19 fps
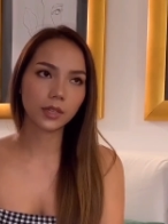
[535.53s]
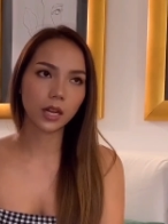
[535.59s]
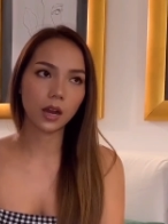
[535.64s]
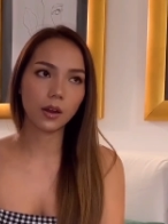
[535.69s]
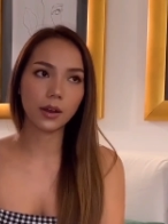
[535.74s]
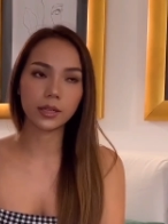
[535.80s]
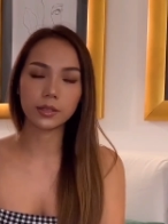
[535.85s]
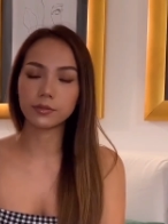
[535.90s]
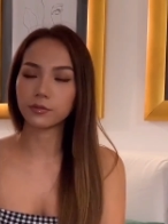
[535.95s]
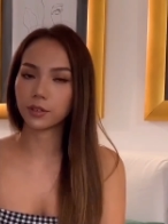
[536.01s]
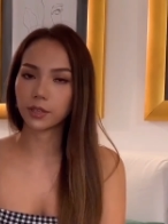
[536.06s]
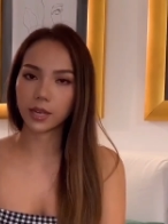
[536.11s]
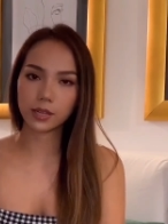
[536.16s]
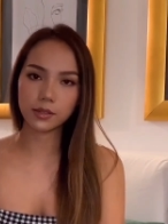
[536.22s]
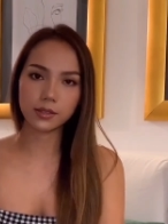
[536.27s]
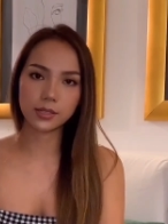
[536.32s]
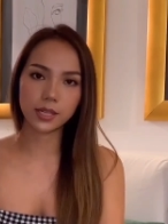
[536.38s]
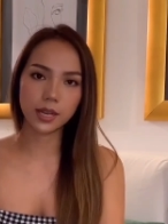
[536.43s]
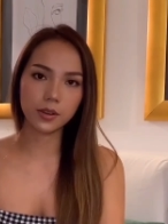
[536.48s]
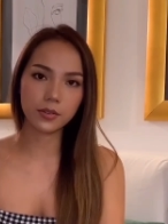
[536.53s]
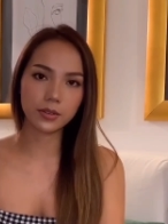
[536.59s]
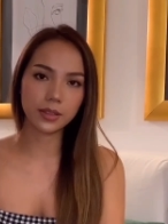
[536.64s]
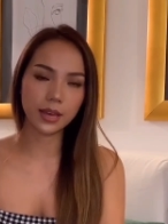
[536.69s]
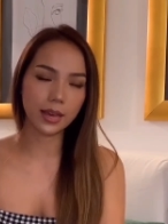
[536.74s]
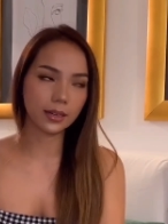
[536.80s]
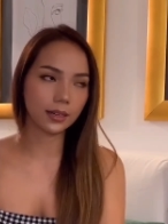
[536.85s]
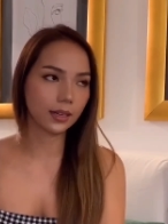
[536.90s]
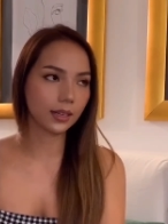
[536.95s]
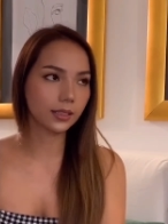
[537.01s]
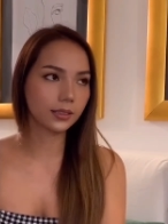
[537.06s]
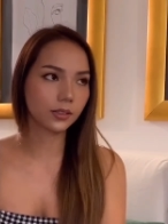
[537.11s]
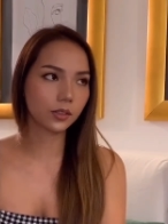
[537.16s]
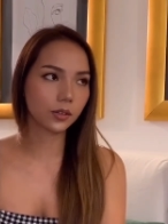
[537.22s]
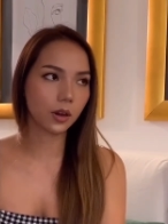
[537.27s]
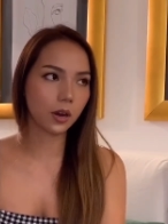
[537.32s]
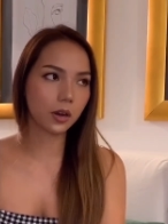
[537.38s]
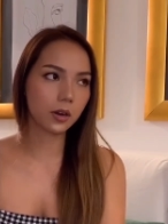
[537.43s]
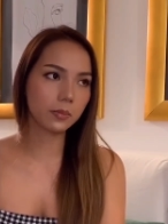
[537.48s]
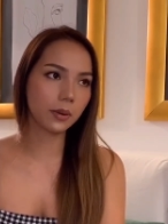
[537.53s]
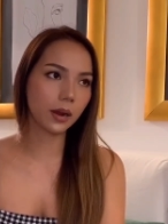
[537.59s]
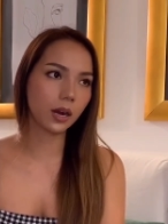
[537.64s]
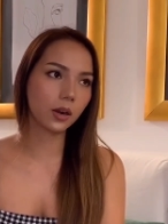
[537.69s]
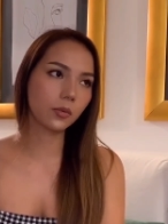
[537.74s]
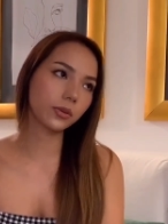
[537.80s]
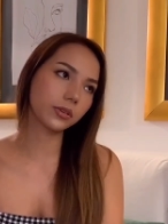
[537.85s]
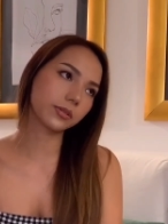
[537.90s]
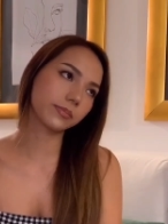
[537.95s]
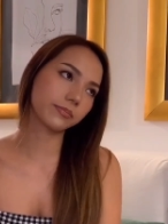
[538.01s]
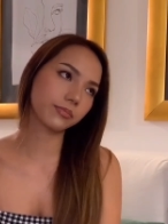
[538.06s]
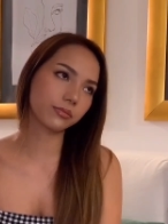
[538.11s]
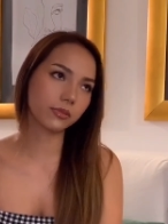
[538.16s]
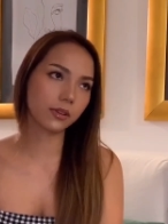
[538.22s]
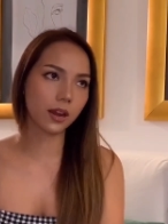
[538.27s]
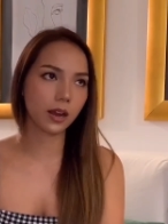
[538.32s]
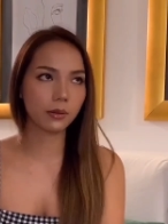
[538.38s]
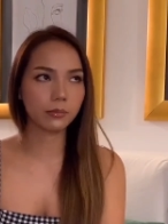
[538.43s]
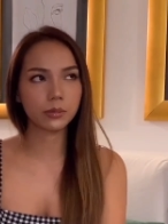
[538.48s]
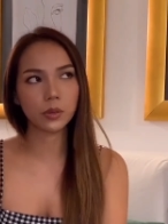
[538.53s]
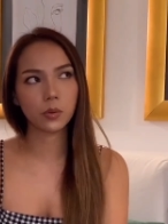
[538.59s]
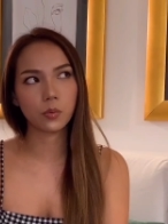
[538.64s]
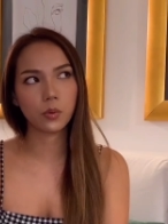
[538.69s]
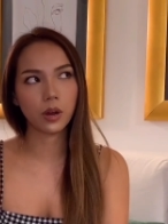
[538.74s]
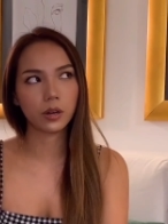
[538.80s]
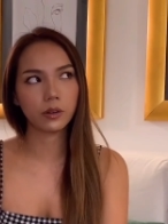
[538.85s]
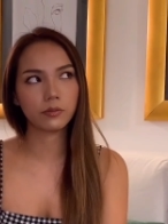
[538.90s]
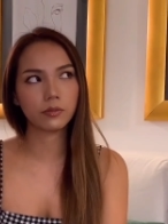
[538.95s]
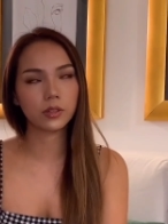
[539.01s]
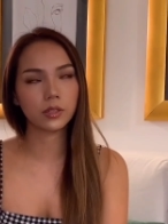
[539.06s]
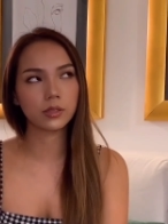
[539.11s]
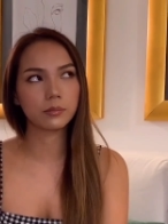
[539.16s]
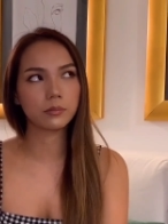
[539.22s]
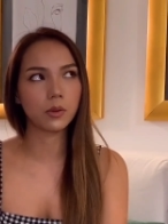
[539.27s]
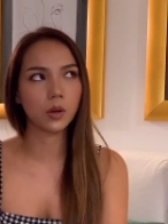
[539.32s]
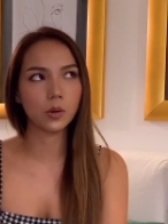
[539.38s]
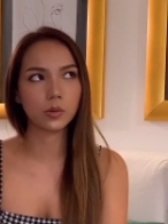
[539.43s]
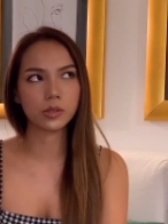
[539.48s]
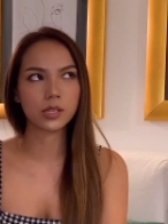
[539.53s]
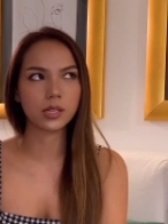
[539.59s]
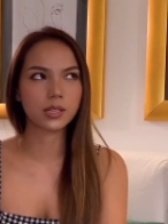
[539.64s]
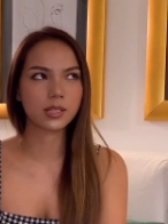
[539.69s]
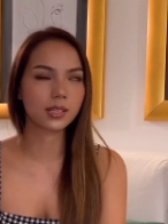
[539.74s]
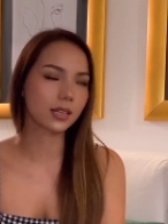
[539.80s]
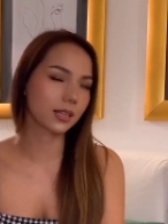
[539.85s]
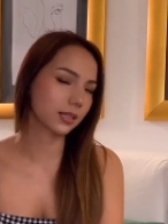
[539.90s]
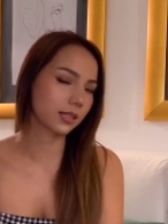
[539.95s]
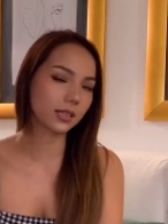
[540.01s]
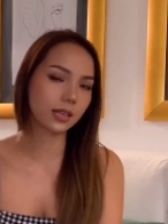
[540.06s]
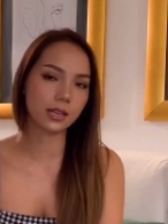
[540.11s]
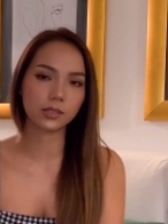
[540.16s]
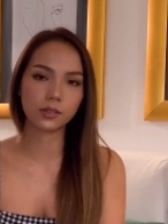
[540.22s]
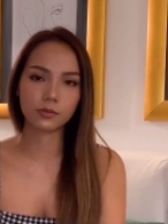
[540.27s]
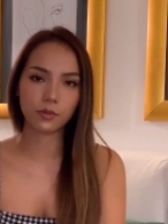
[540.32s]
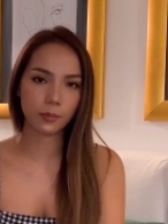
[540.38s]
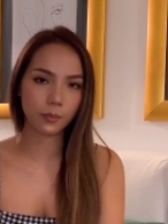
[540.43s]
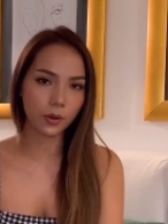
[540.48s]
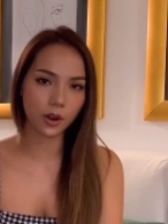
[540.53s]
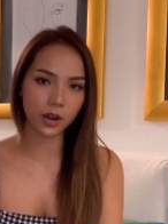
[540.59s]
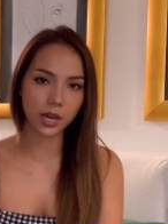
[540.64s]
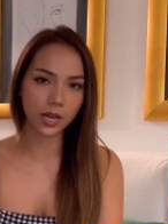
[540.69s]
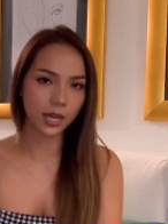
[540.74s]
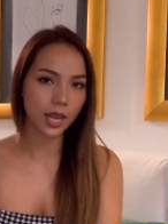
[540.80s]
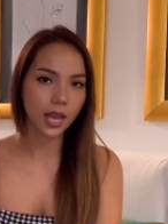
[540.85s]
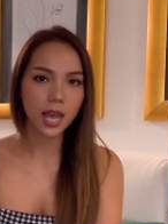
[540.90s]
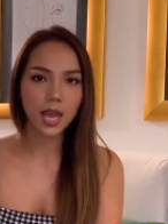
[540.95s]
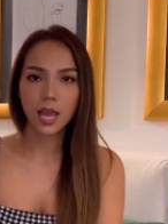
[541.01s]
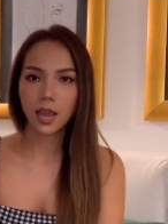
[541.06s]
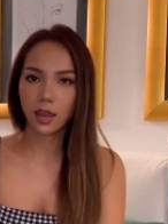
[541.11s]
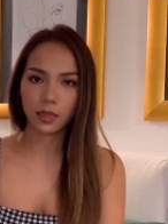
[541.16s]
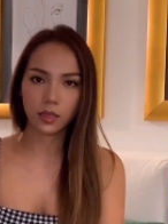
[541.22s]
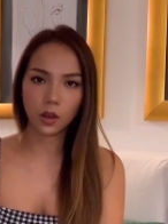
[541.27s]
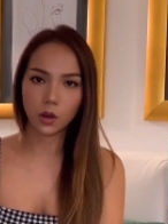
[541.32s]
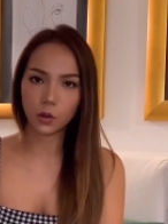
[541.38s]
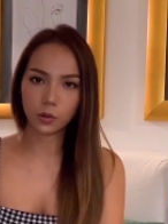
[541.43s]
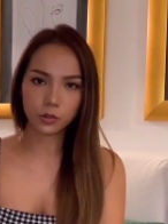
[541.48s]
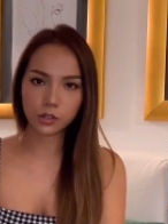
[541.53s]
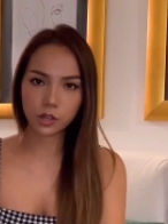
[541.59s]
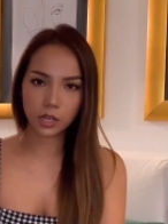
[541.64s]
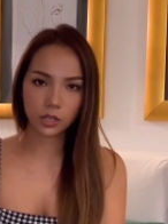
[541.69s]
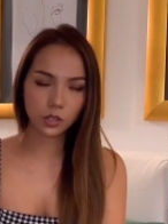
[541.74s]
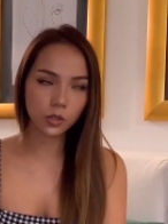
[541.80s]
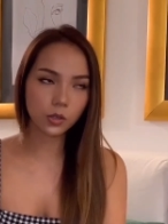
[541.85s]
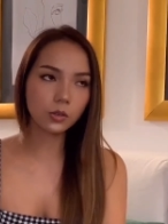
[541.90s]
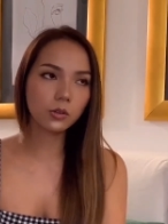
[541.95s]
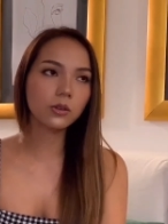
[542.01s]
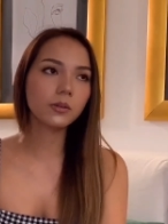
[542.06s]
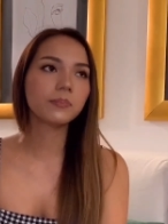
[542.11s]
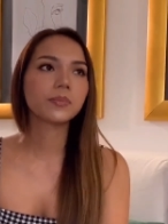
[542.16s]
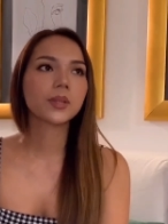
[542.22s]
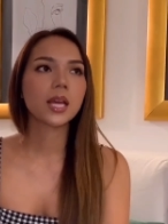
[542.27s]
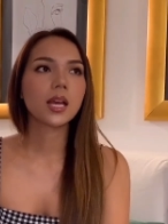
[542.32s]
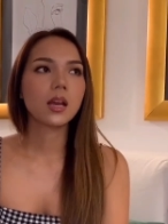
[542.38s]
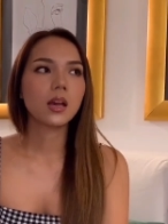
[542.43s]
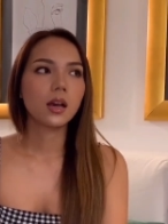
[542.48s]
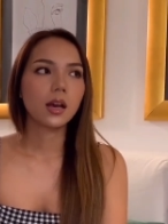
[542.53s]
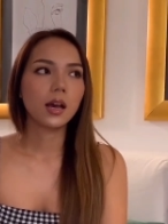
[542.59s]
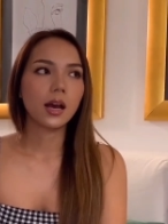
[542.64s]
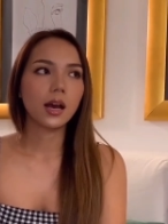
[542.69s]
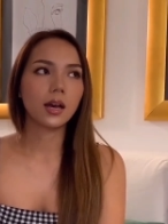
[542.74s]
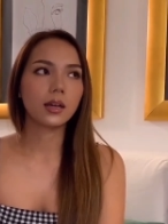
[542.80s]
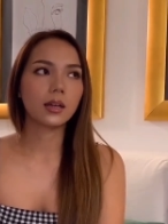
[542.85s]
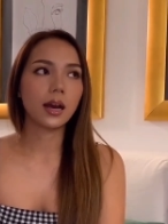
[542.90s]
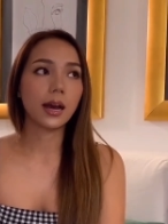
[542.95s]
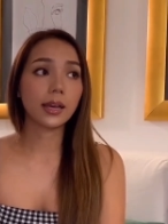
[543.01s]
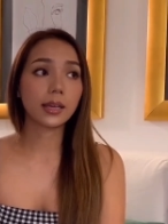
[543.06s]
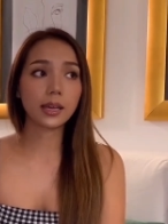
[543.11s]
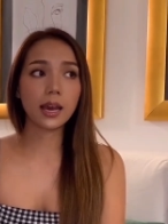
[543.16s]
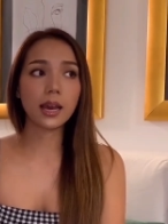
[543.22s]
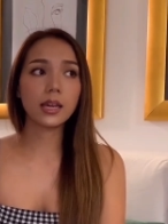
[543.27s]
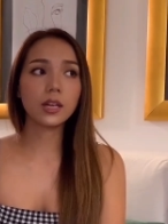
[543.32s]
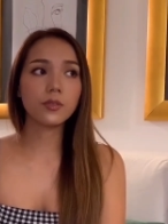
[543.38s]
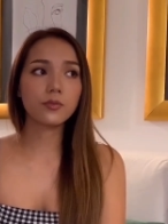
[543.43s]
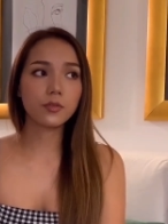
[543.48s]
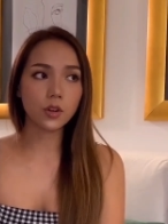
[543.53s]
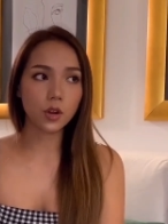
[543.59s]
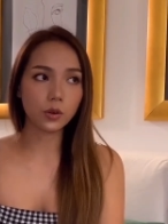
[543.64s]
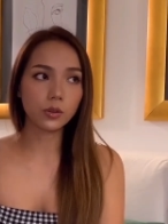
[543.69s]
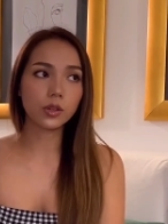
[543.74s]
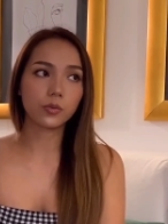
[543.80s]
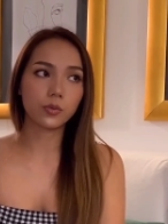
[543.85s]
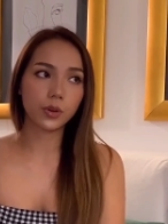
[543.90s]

I forgot to tell you that, huh? So our bar was probably one of the most successful bar in the whole Chengdu. Uh, I kind of know the